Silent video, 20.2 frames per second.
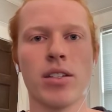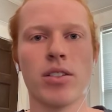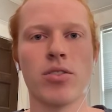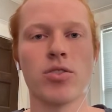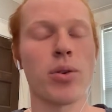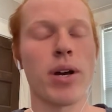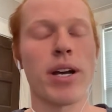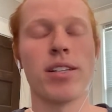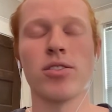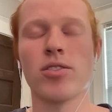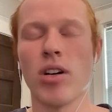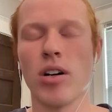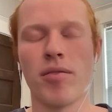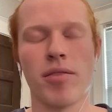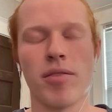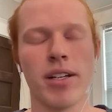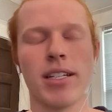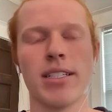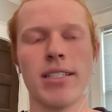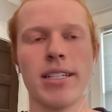try and solve
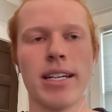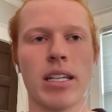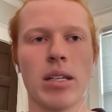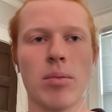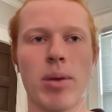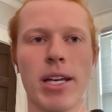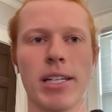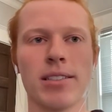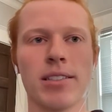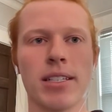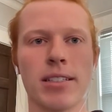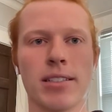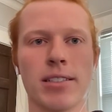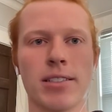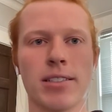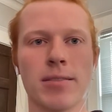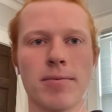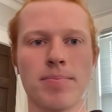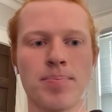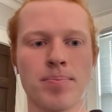on a daily
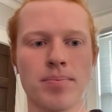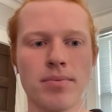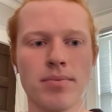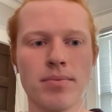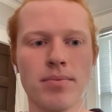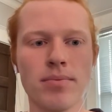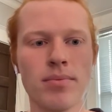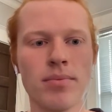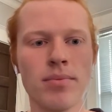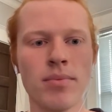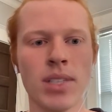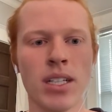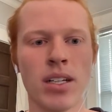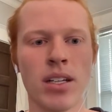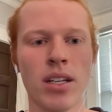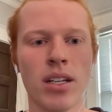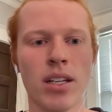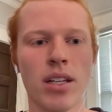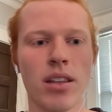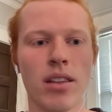basis.
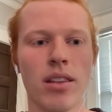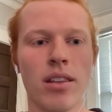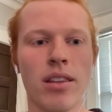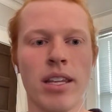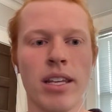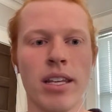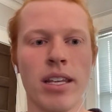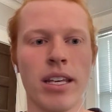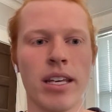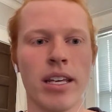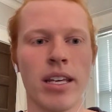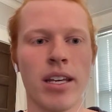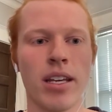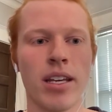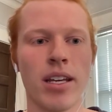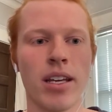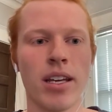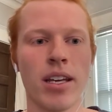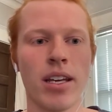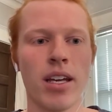The
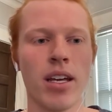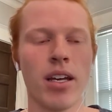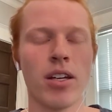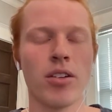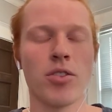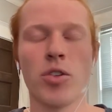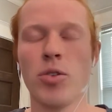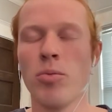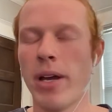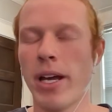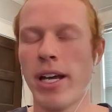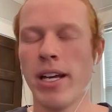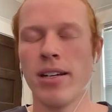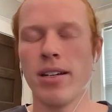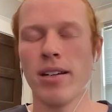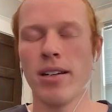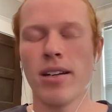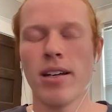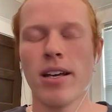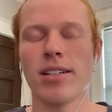two
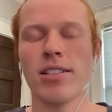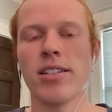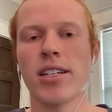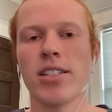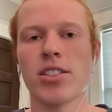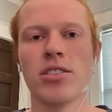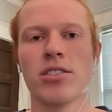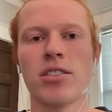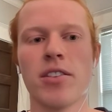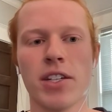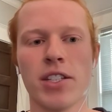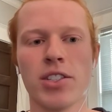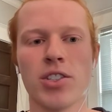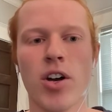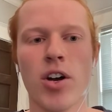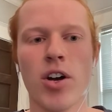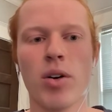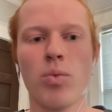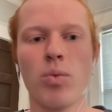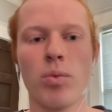main sections of this
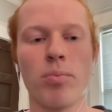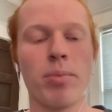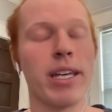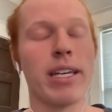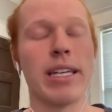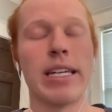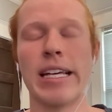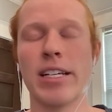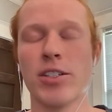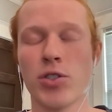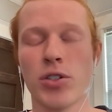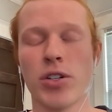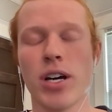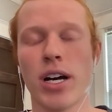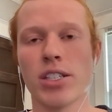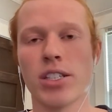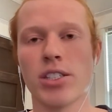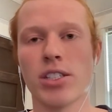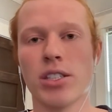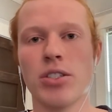talk will be an
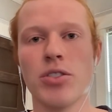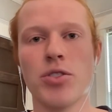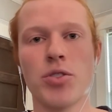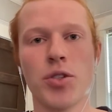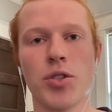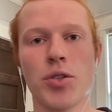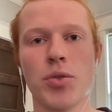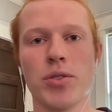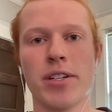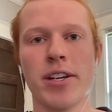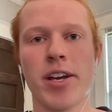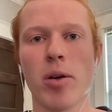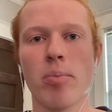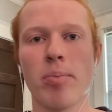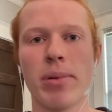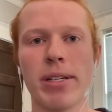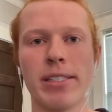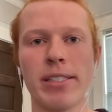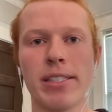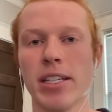introduction to
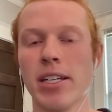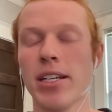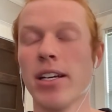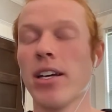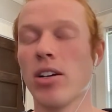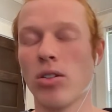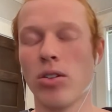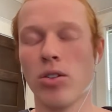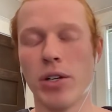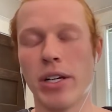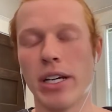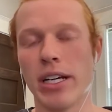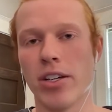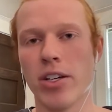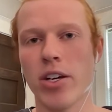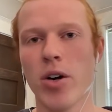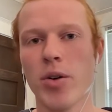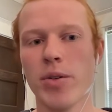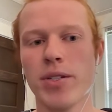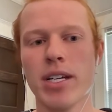TRPC, including a
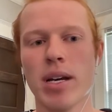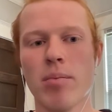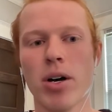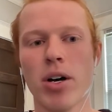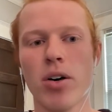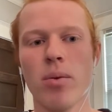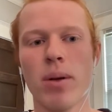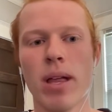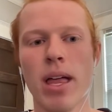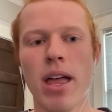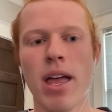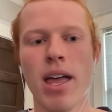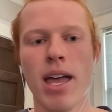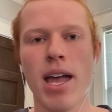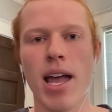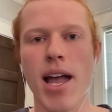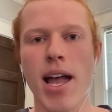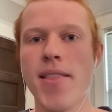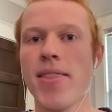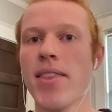code demo,
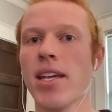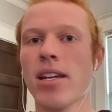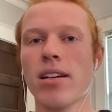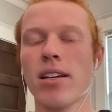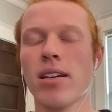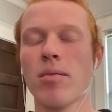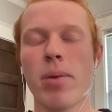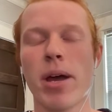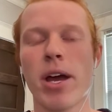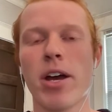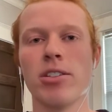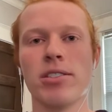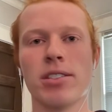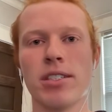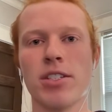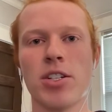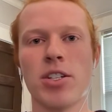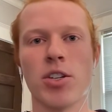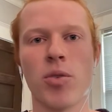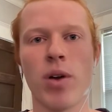and then a
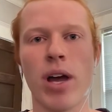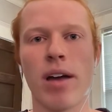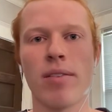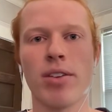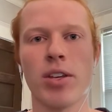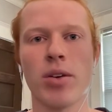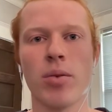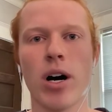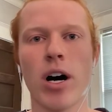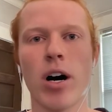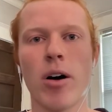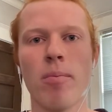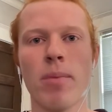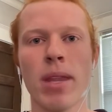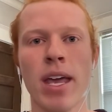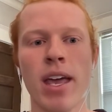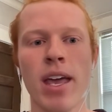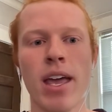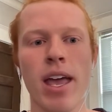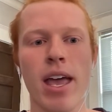comparison to GraphQL
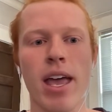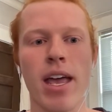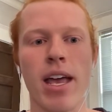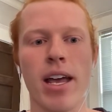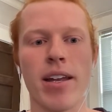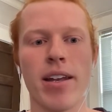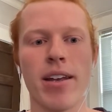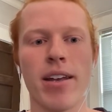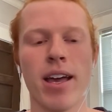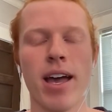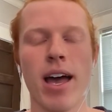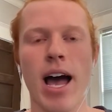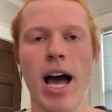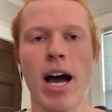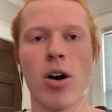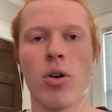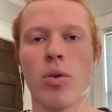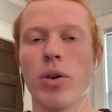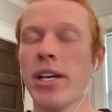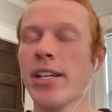and
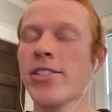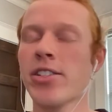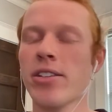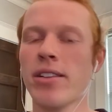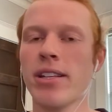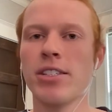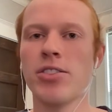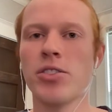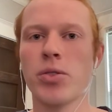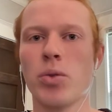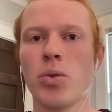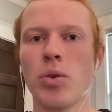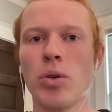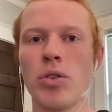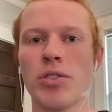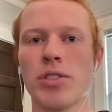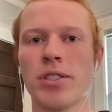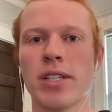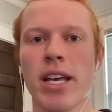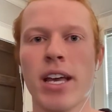how each of these
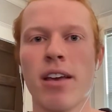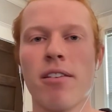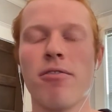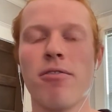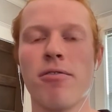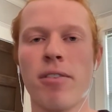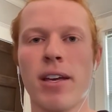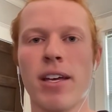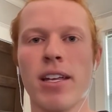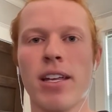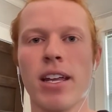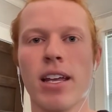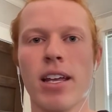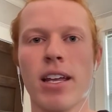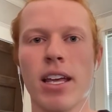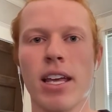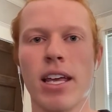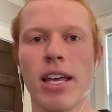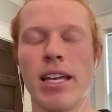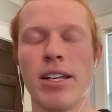tools fit
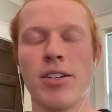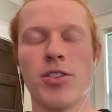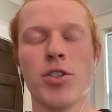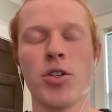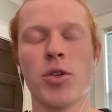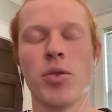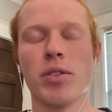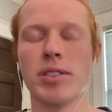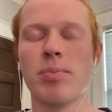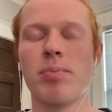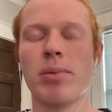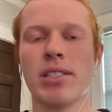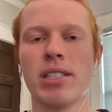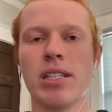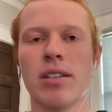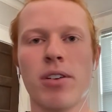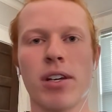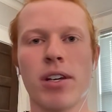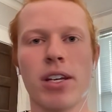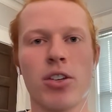into a
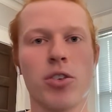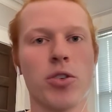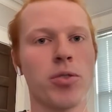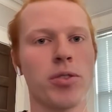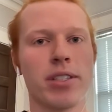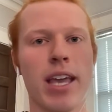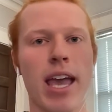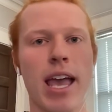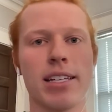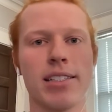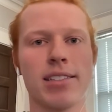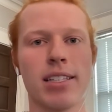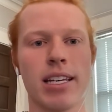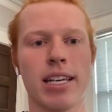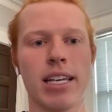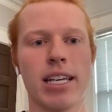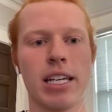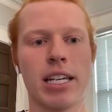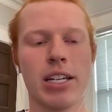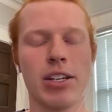specific use case
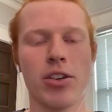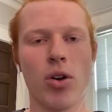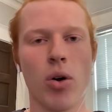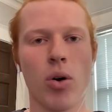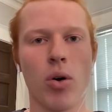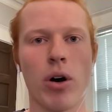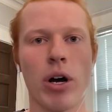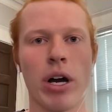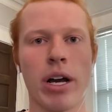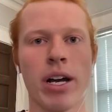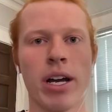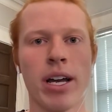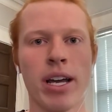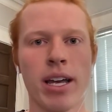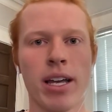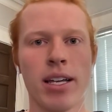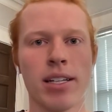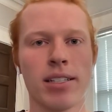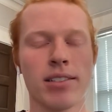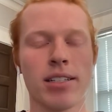in your
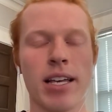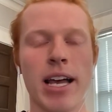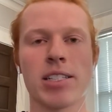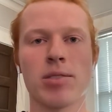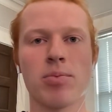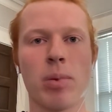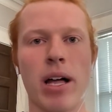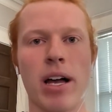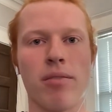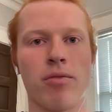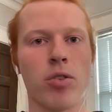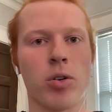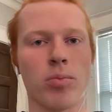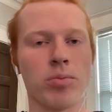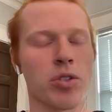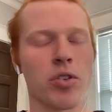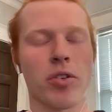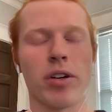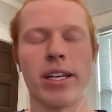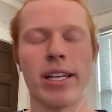SaaS
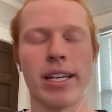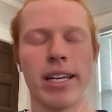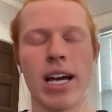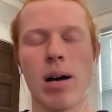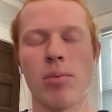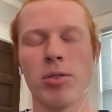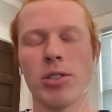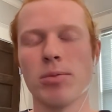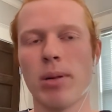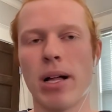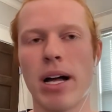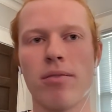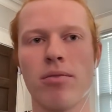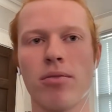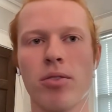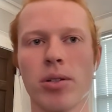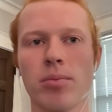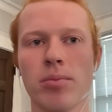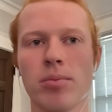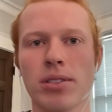platforms or e-commerce
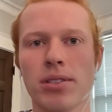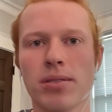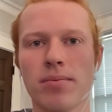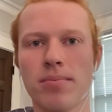platforms.